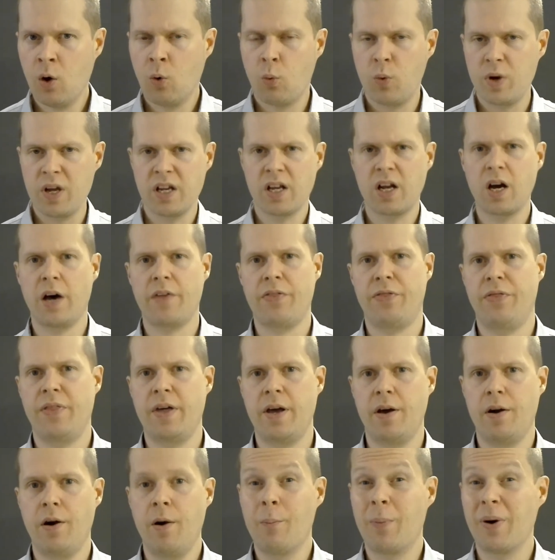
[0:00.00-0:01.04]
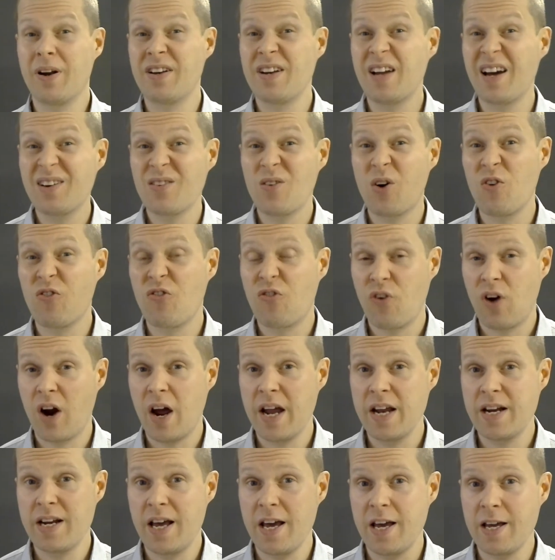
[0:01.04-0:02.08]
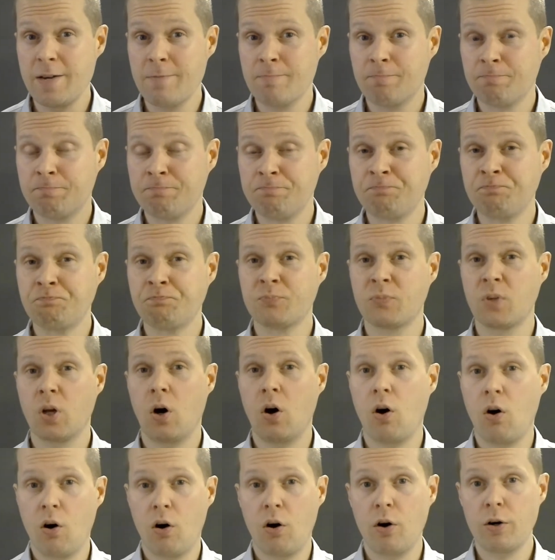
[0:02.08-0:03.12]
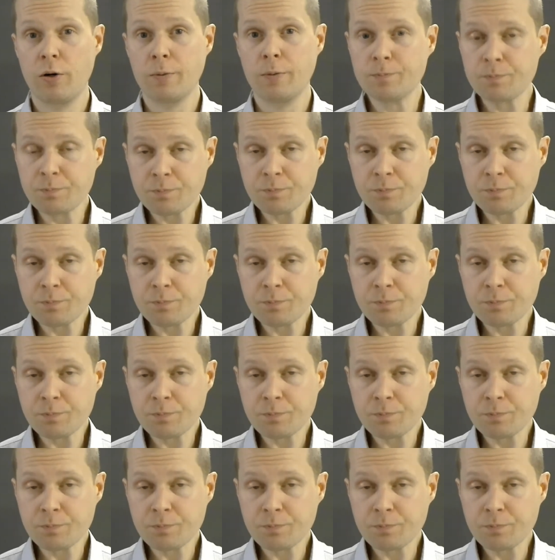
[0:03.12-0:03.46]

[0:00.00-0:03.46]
We got there, but not on Friday, on